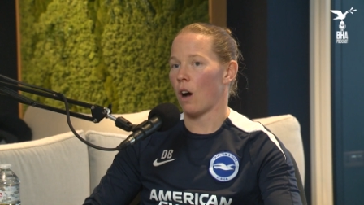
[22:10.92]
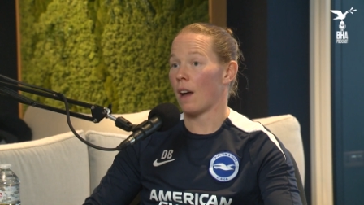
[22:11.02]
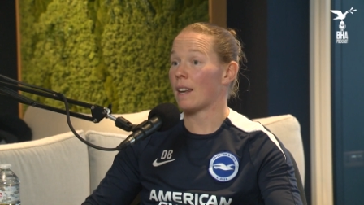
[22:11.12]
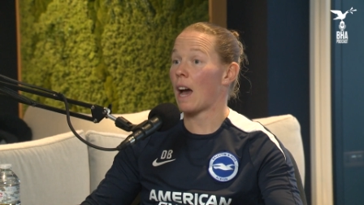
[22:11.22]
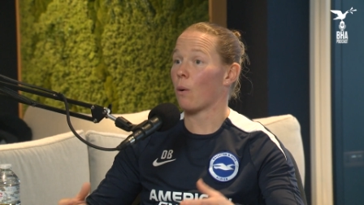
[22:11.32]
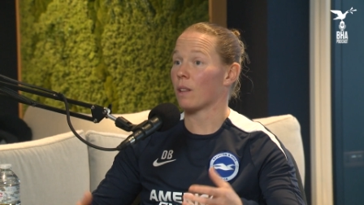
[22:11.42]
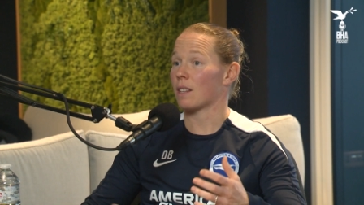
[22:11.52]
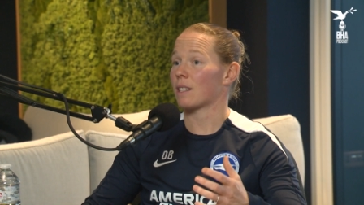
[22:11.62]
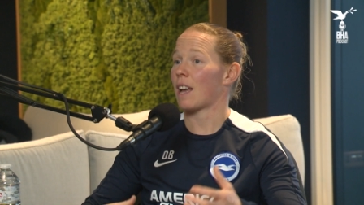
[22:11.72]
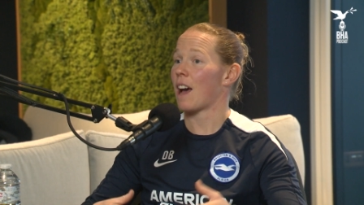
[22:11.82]
I now
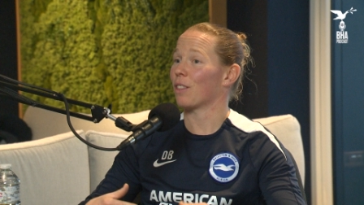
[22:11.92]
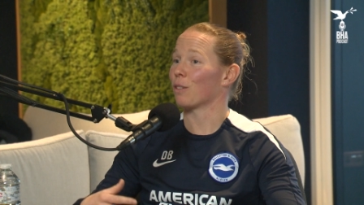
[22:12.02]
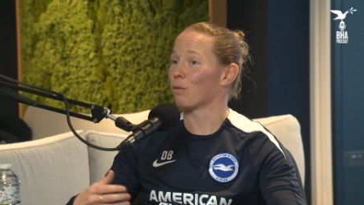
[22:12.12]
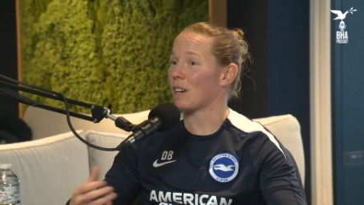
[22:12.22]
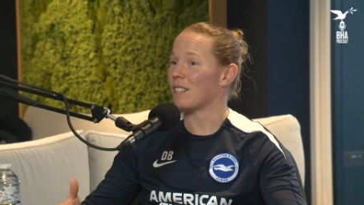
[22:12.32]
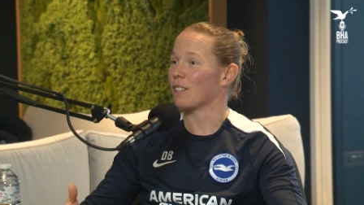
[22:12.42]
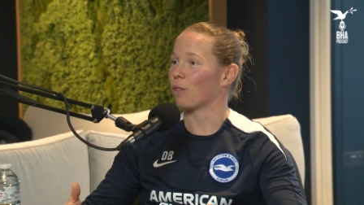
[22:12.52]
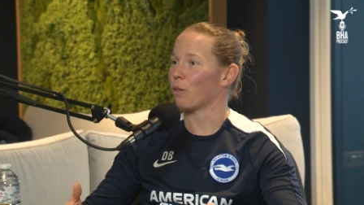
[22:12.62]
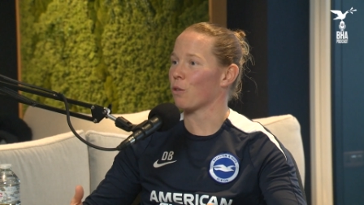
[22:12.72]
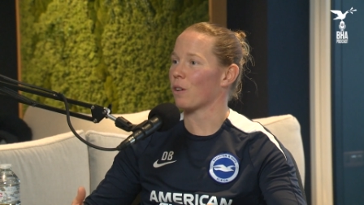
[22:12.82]
understand the
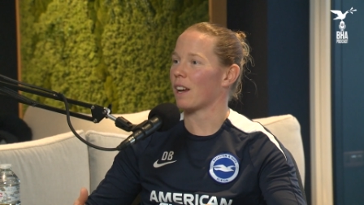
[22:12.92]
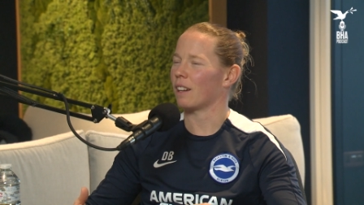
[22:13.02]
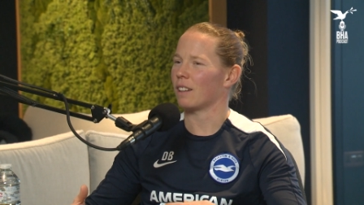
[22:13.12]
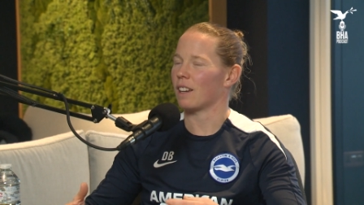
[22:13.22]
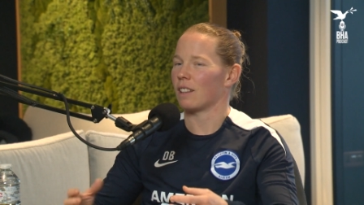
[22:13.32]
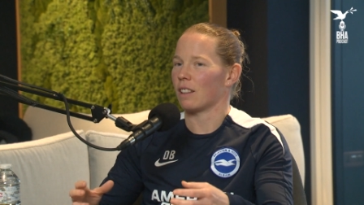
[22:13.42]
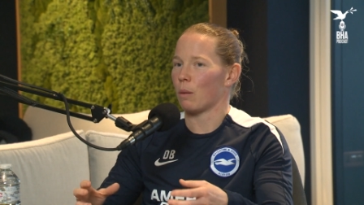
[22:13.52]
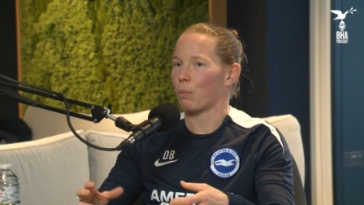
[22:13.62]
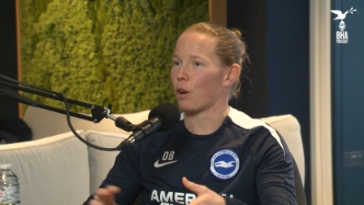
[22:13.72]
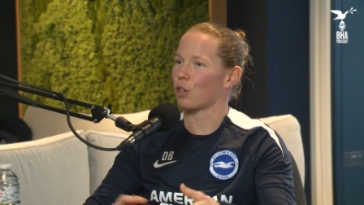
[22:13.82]
reasons for it and
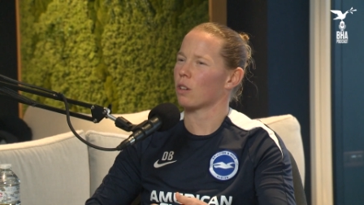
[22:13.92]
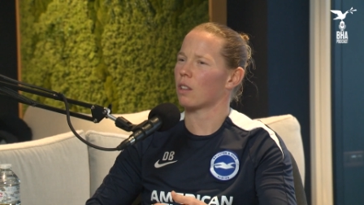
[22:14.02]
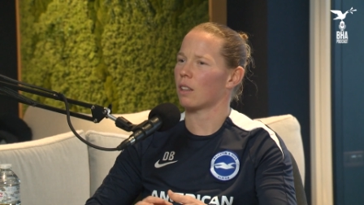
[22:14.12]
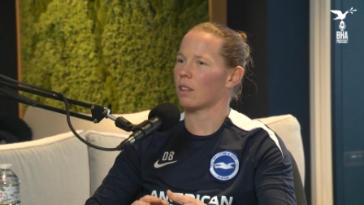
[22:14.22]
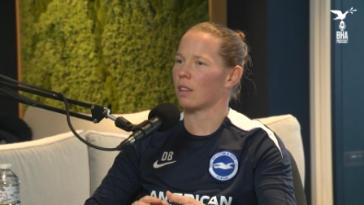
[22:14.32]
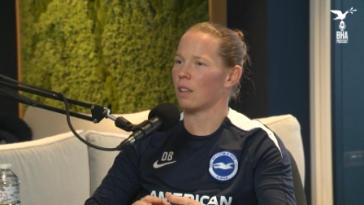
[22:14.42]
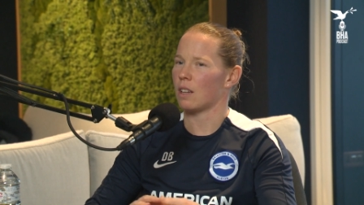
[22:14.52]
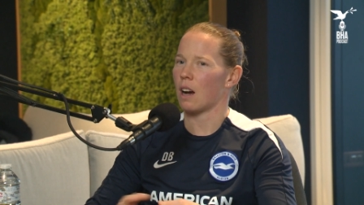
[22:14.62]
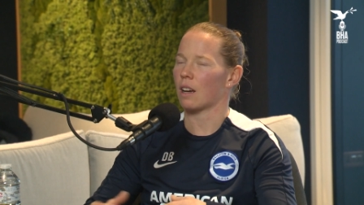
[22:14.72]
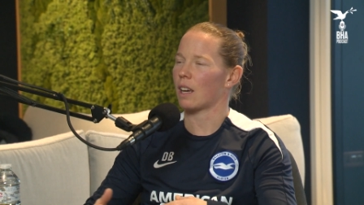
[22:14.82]
the pressure that the
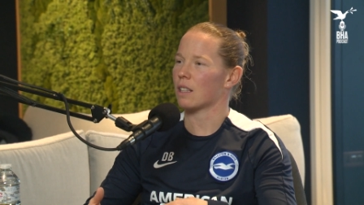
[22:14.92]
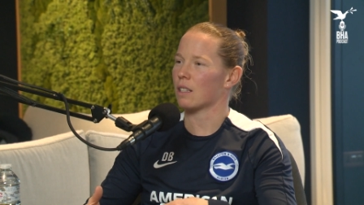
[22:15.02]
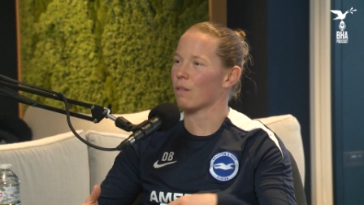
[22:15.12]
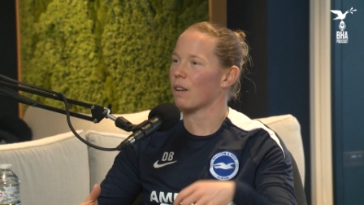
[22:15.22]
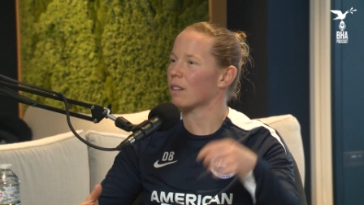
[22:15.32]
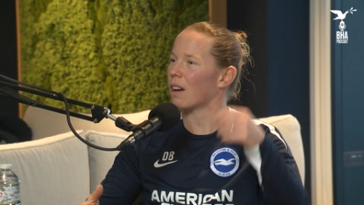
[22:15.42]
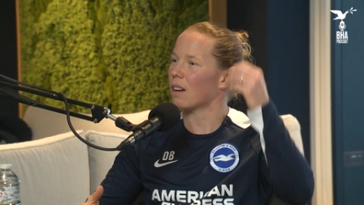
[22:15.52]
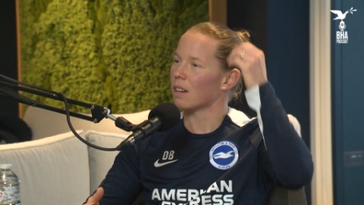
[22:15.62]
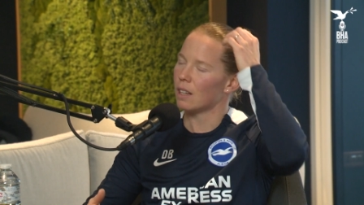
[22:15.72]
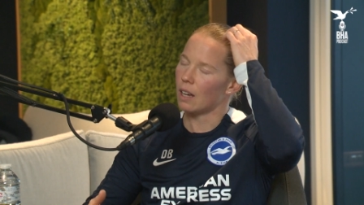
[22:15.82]
young kids are under.